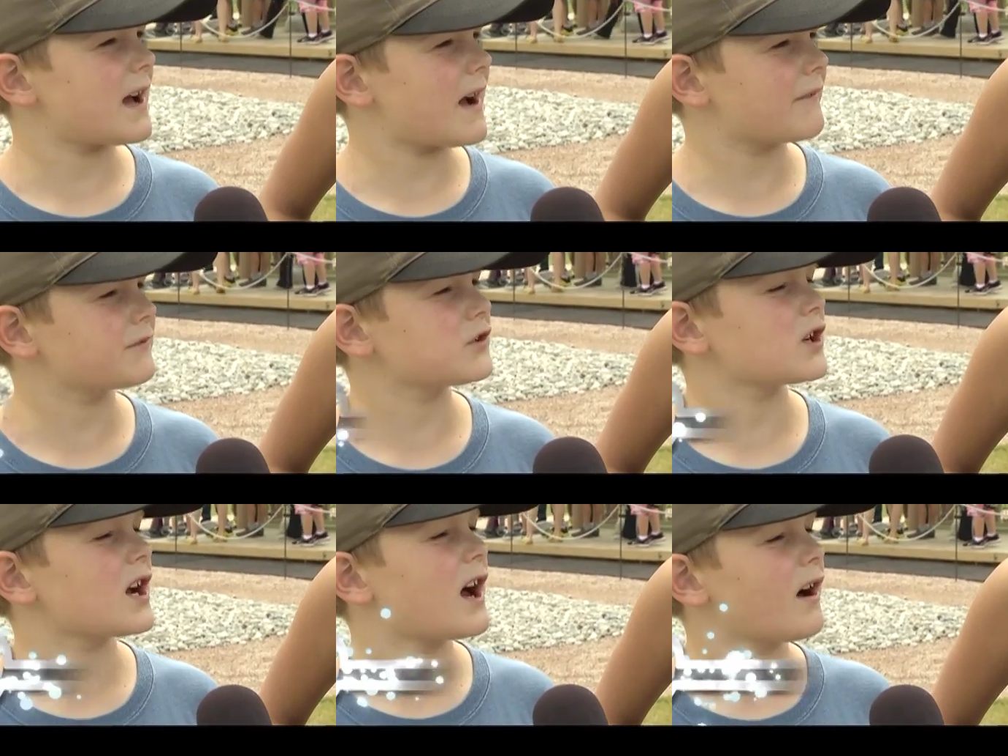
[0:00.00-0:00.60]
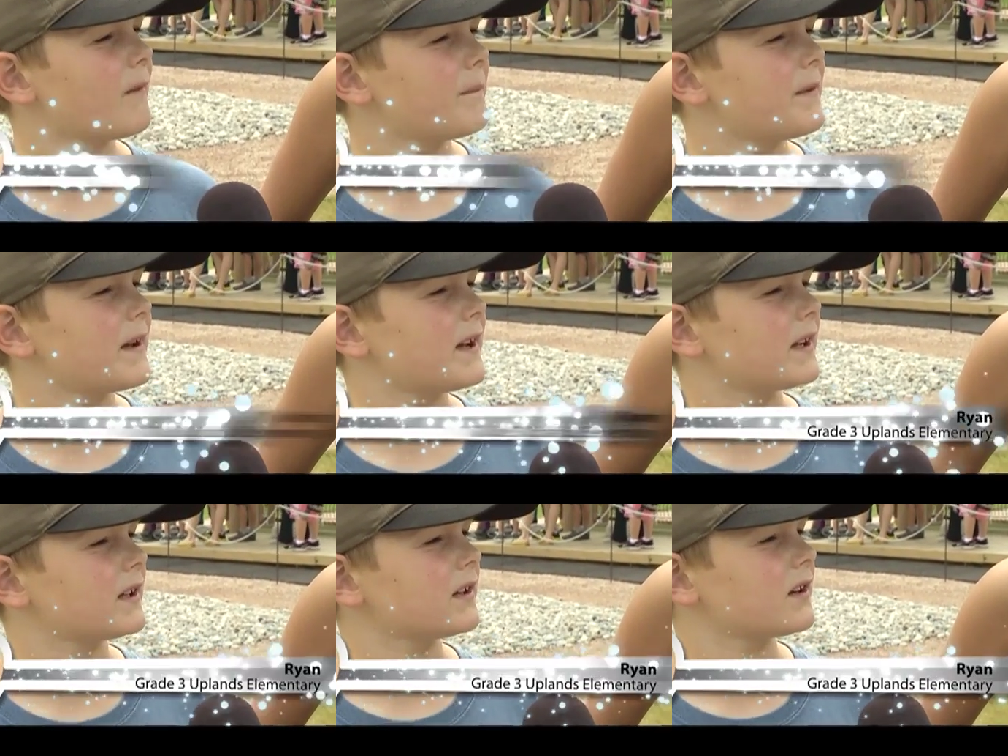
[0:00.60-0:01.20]
after
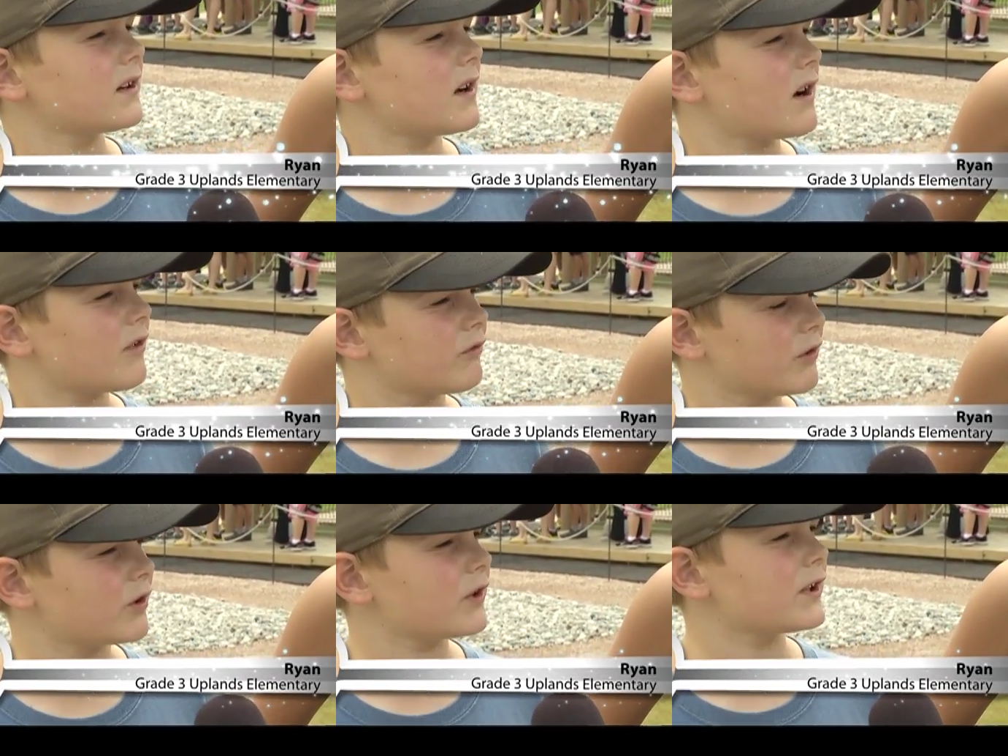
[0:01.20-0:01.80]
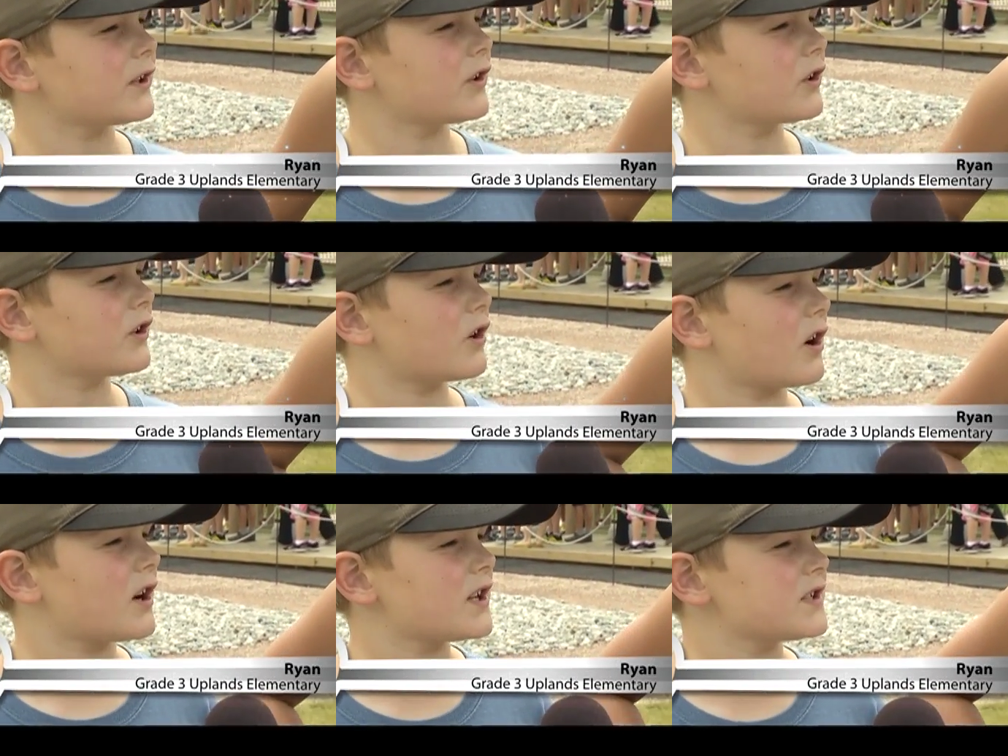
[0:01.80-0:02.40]
helping a really
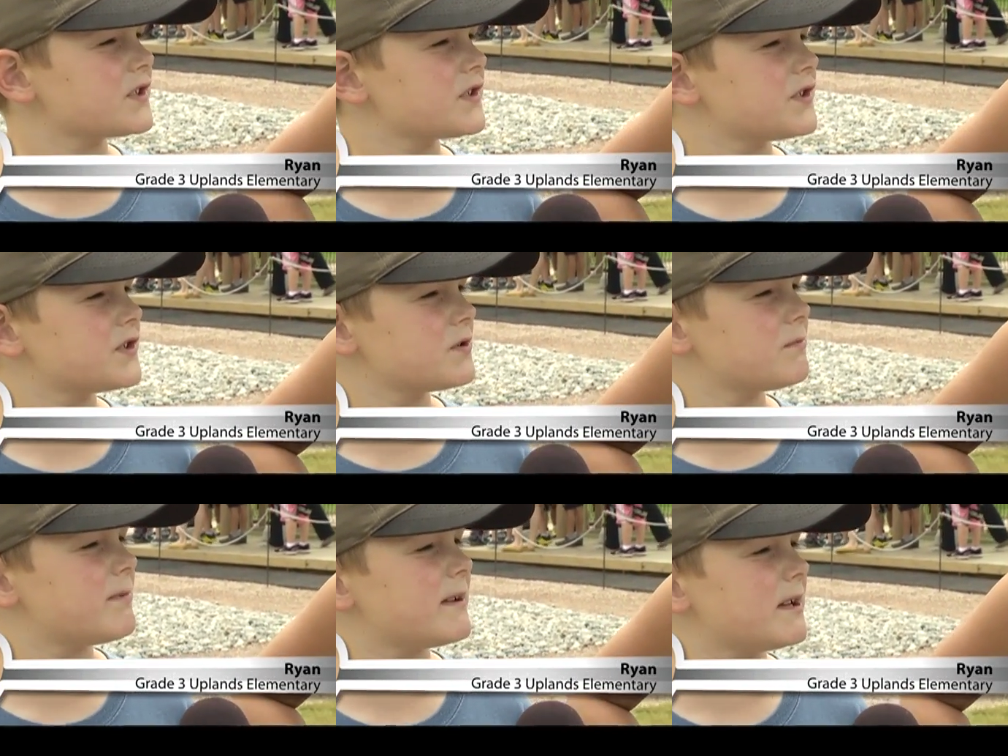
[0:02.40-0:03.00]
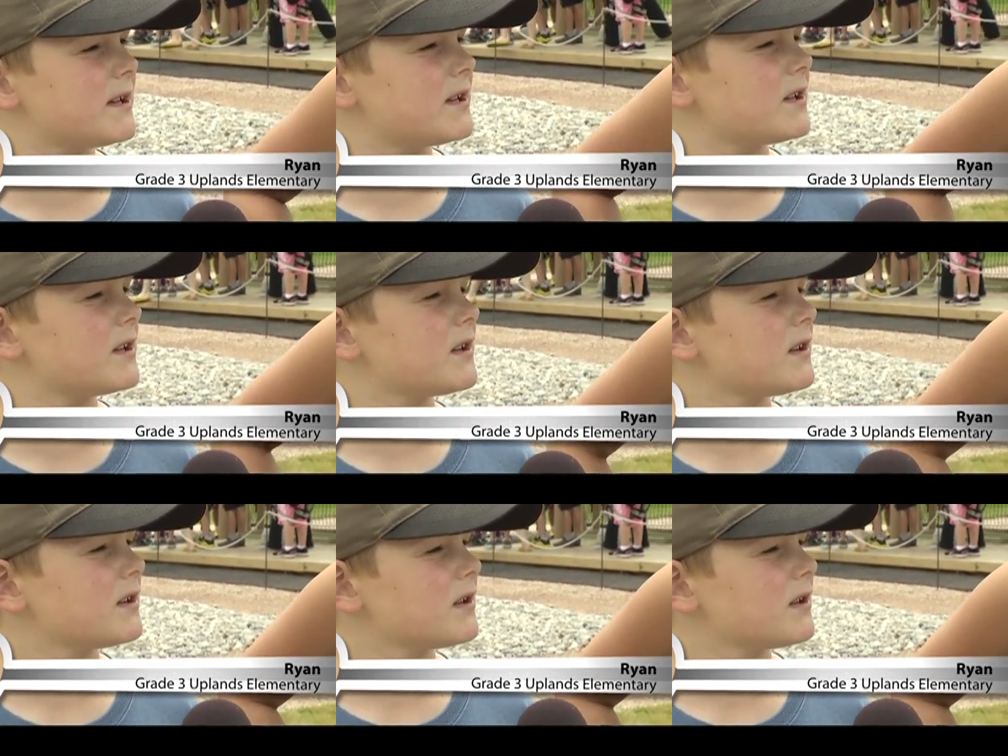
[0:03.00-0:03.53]
good cause to be